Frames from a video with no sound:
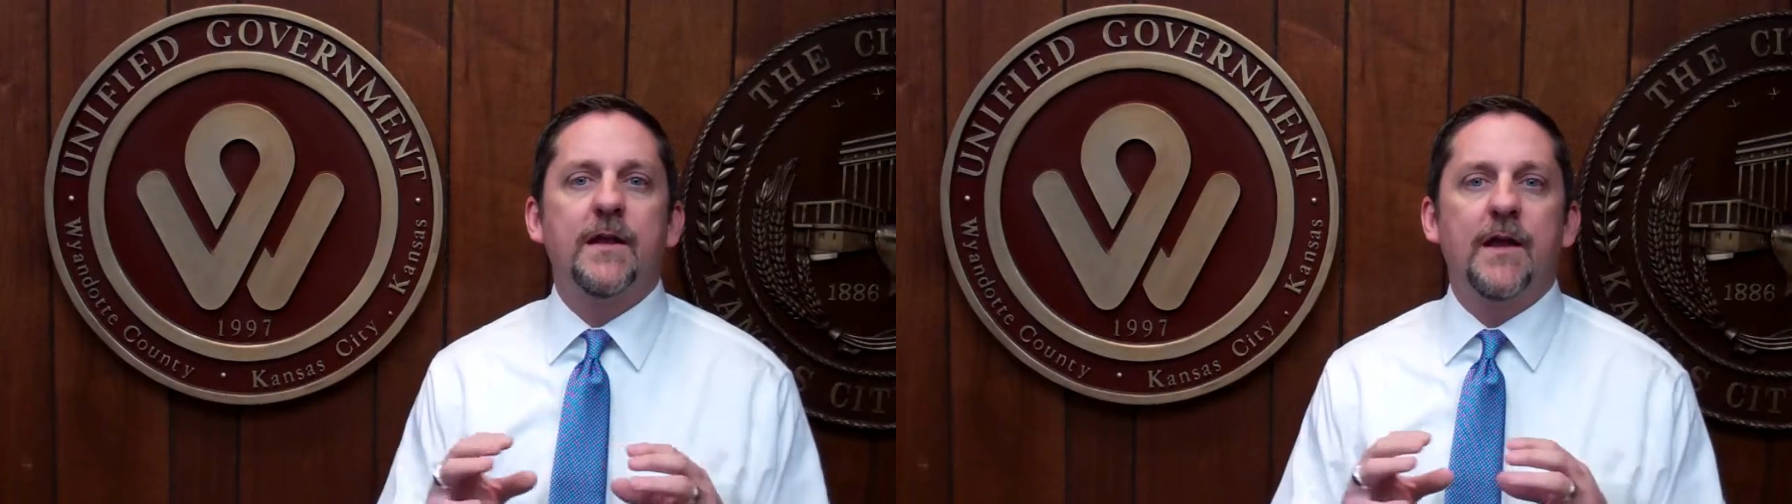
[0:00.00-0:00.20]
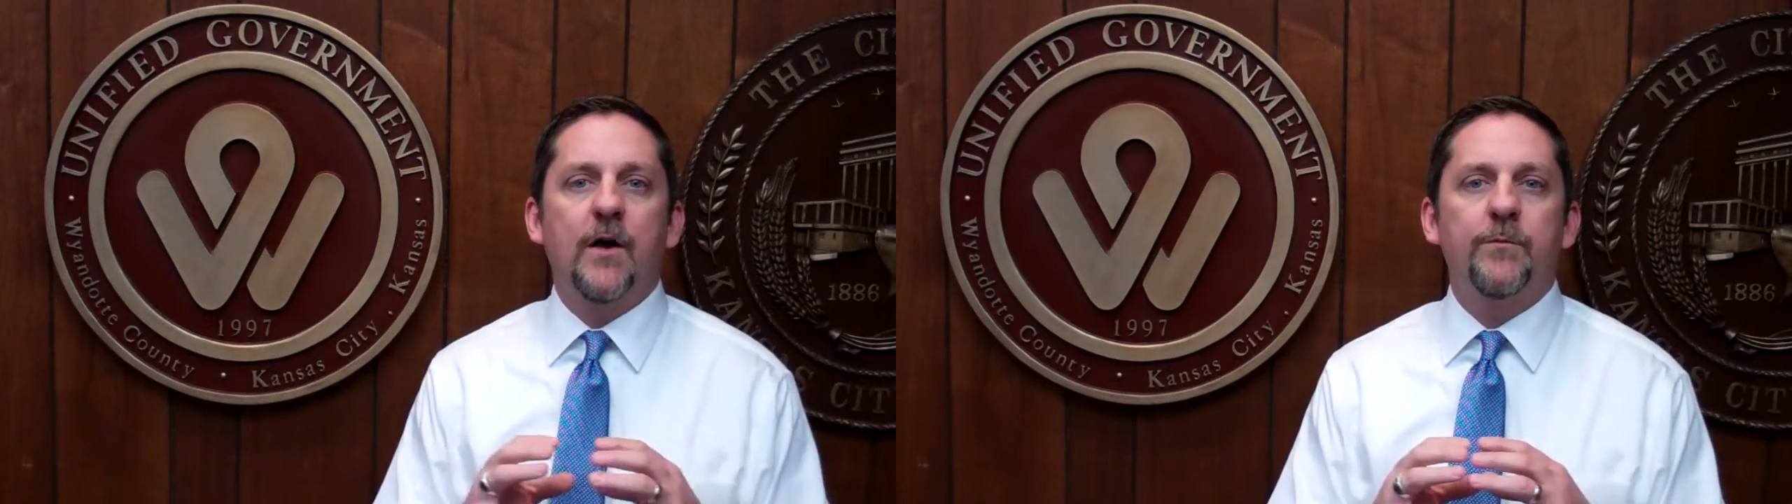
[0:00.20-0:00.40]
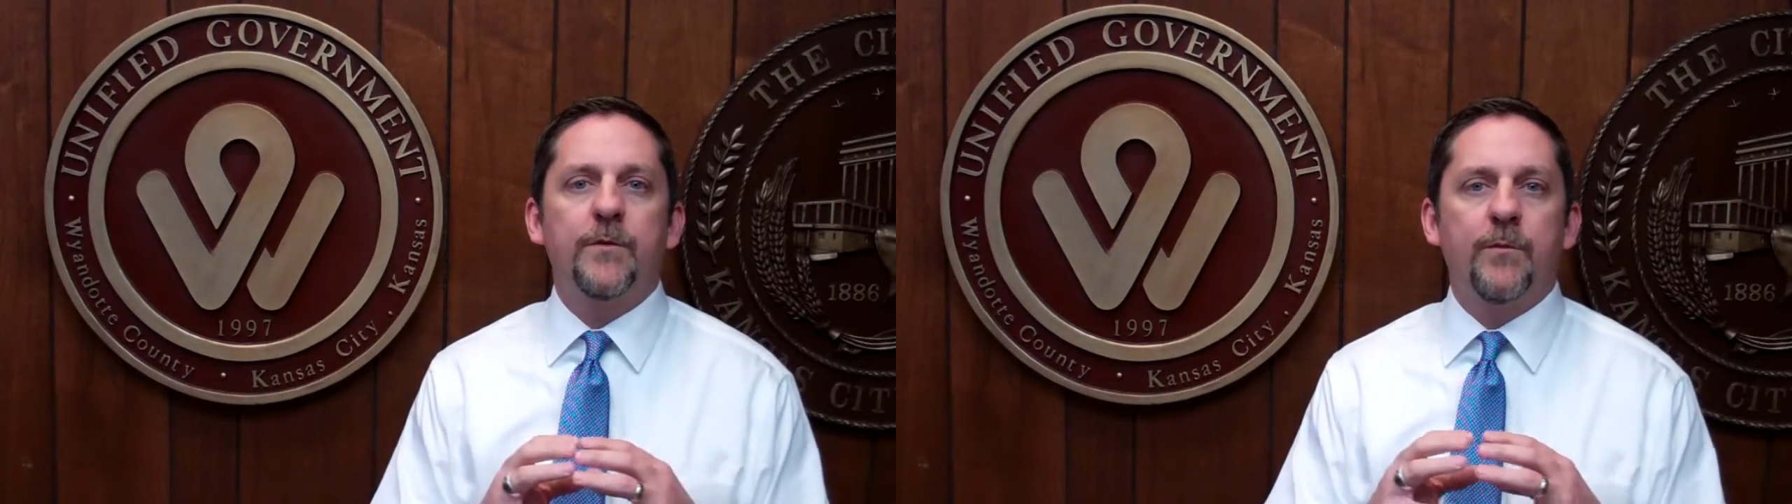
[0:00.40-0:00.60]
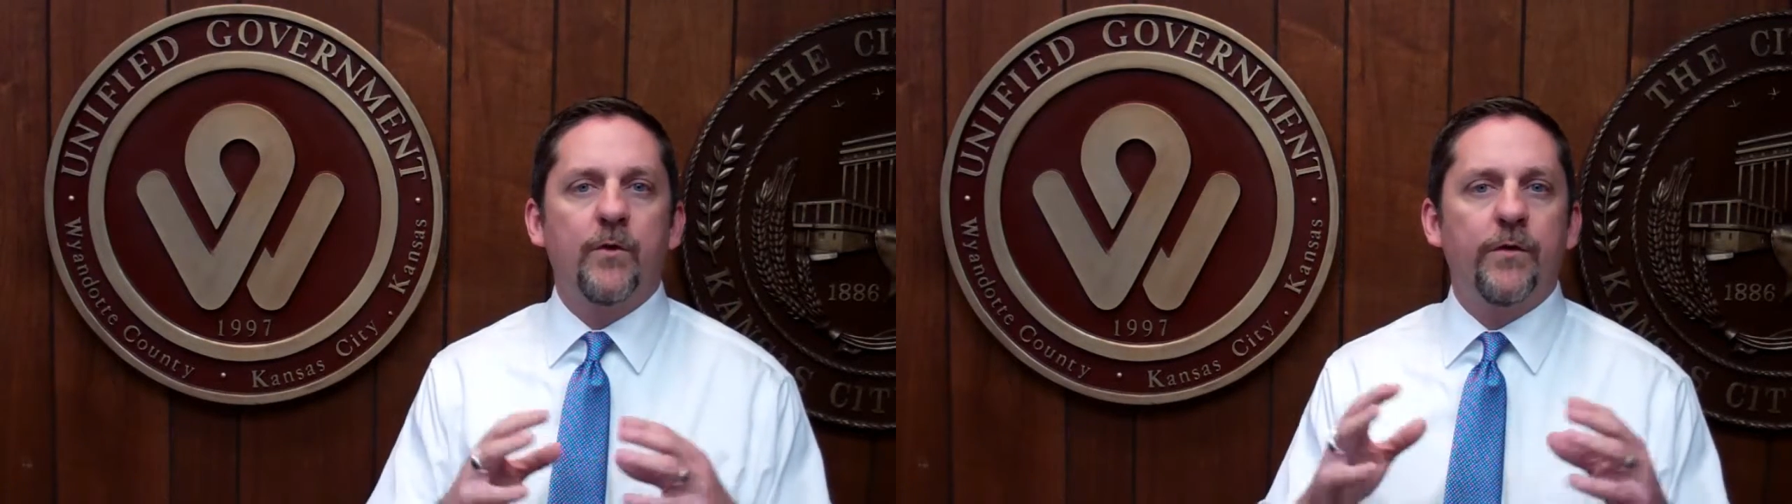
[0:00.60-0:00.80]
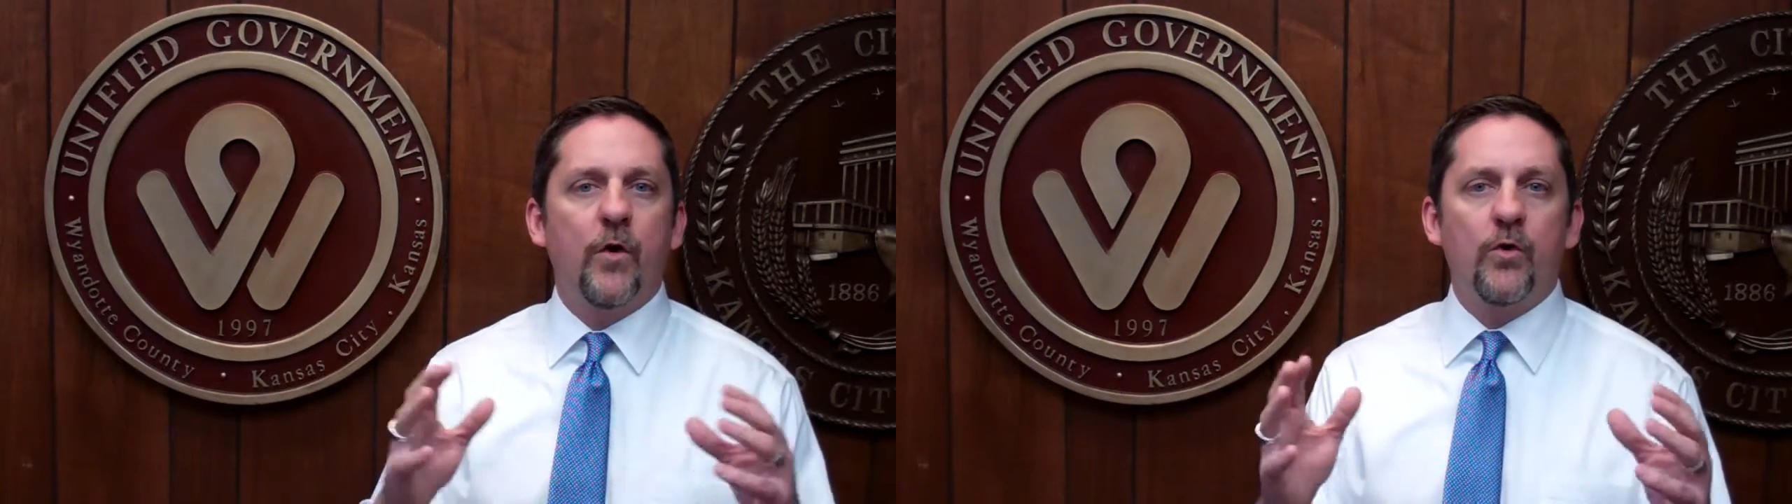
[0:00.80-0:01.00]
can help to
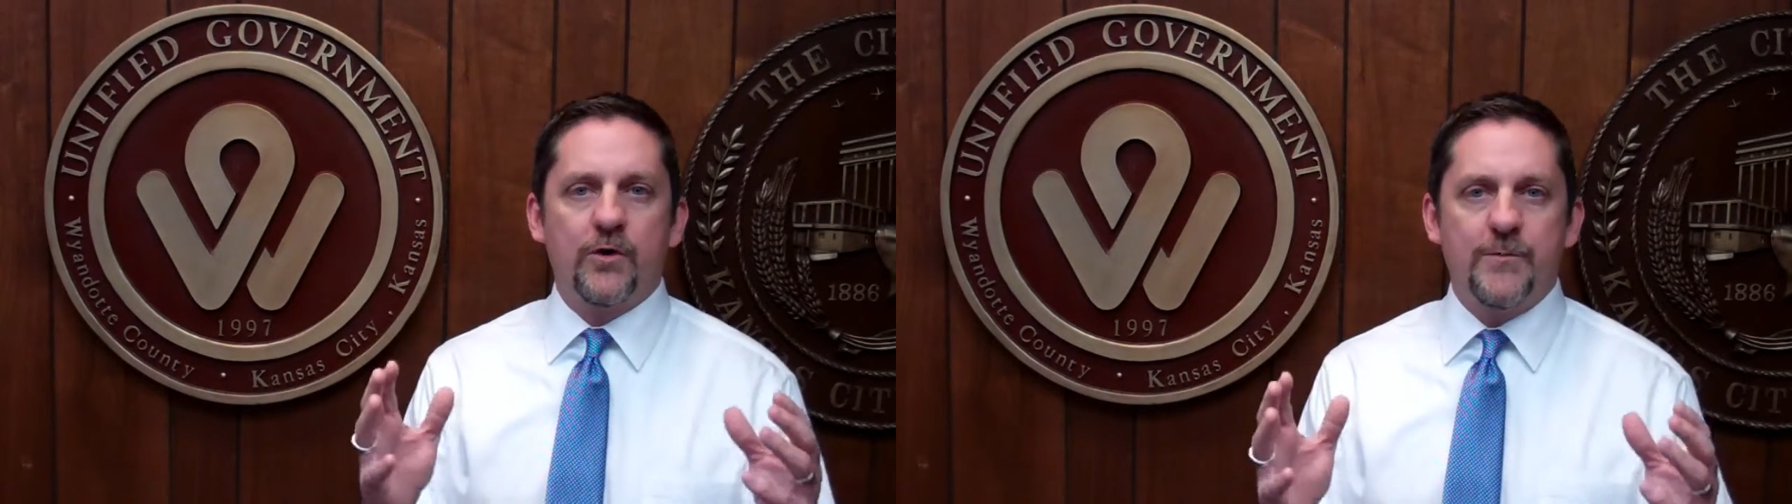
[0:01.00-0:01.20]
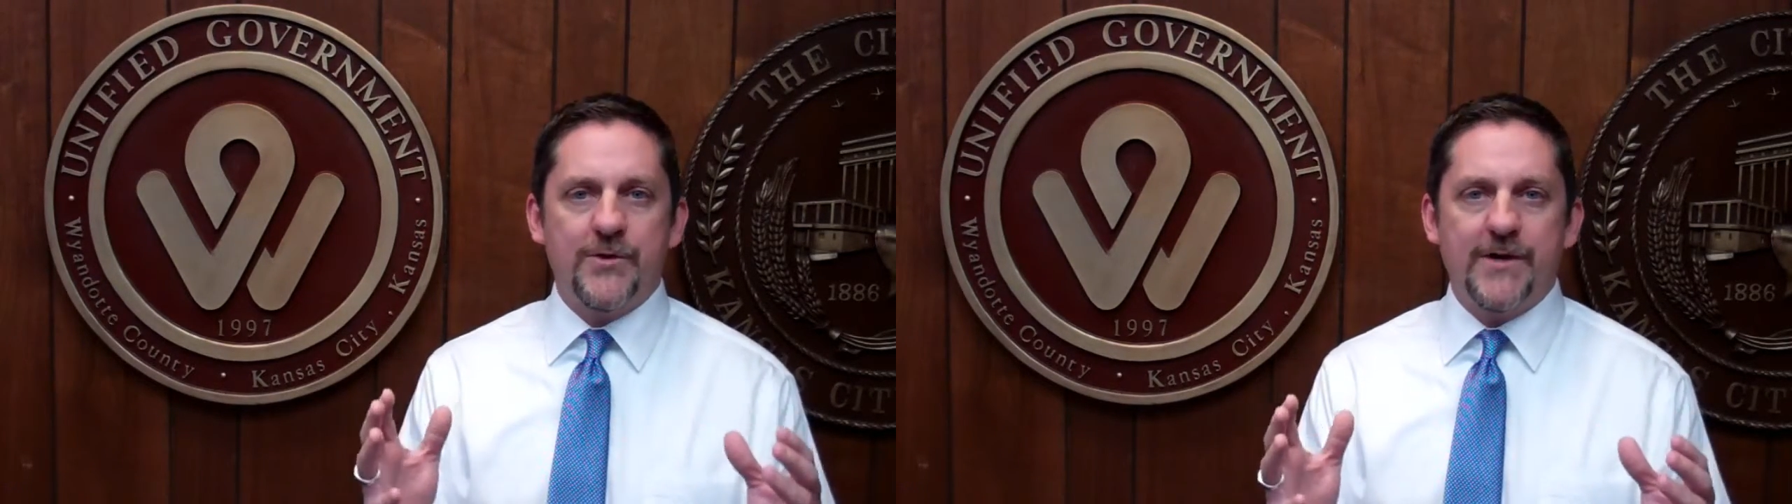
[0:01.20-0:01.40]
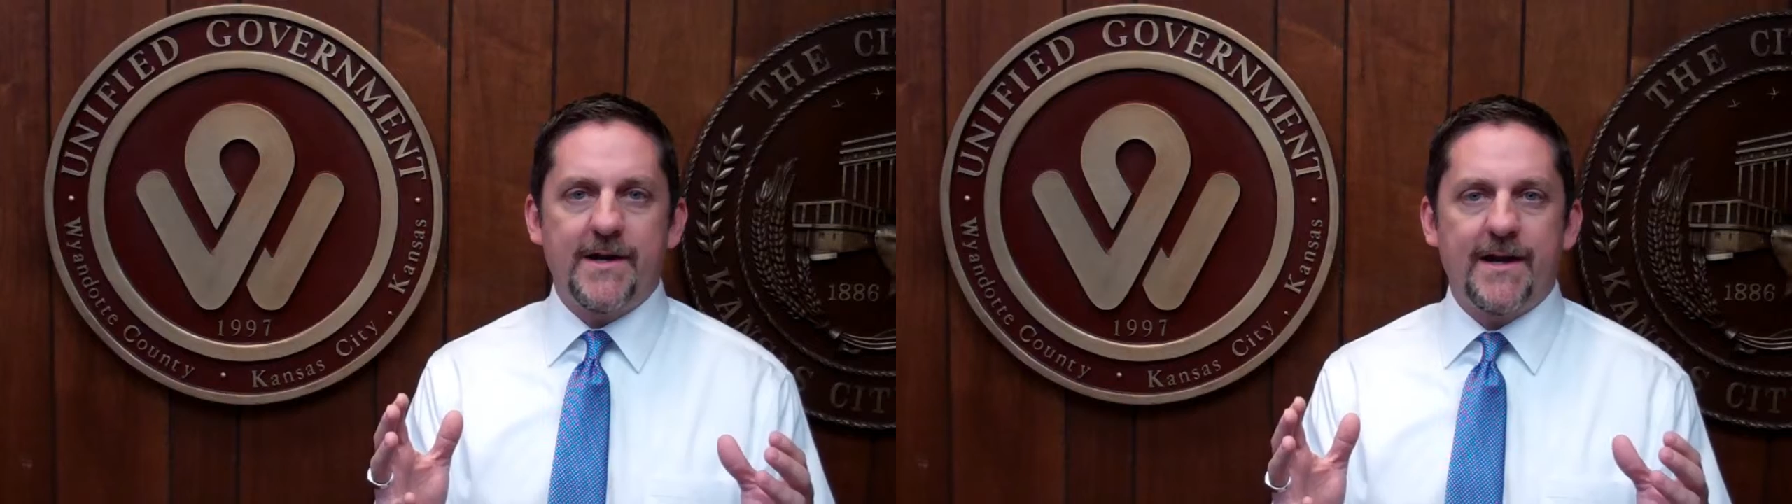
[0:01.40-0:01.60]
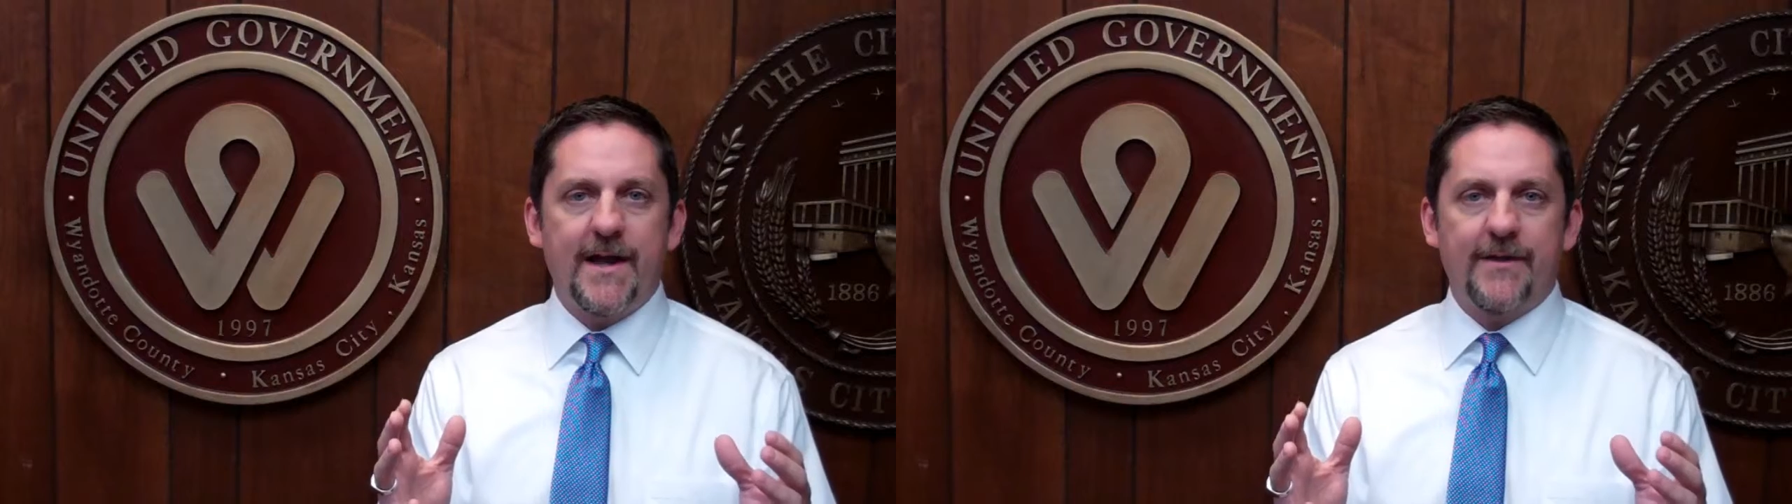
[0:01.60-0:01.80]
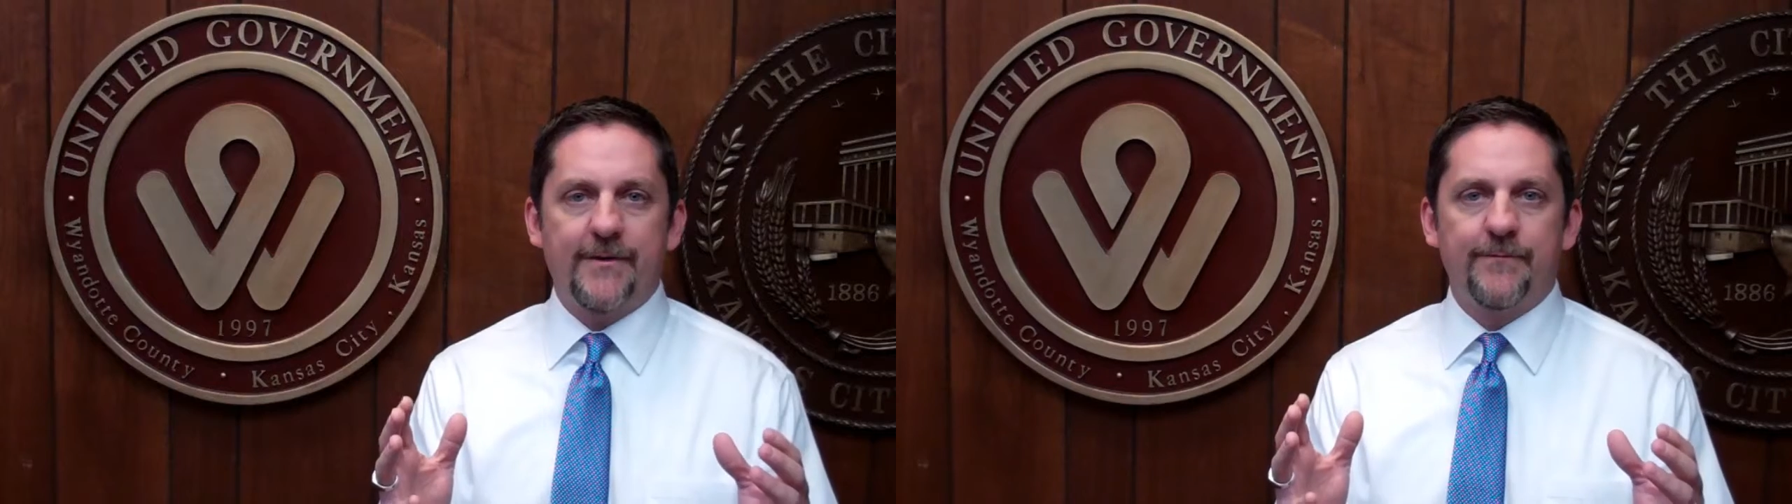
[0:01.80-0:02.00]
pull the whole community
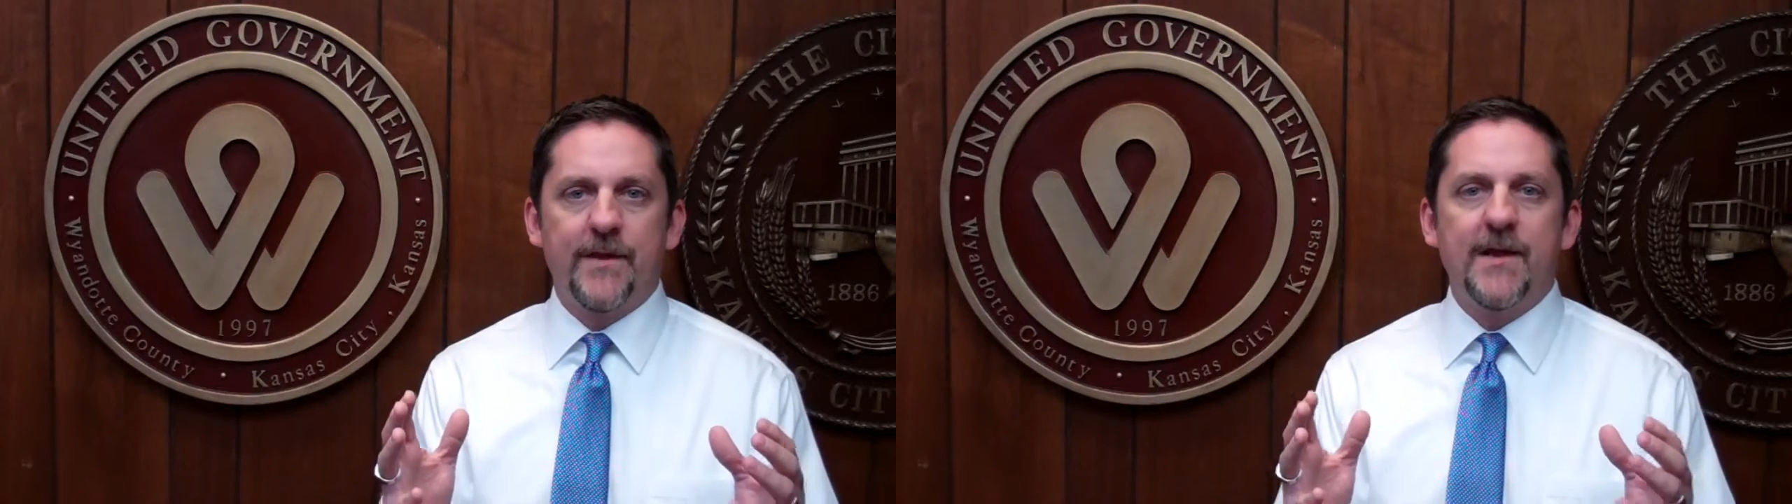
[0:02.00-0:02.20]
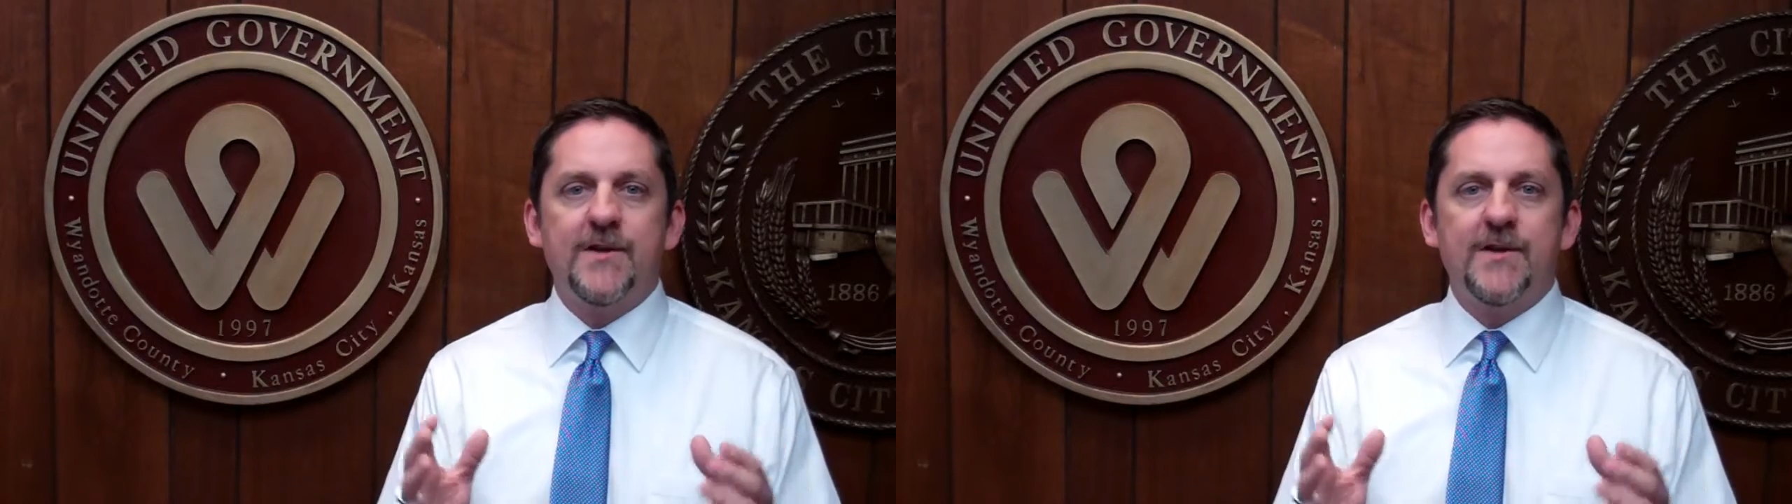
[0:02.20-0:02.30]
together.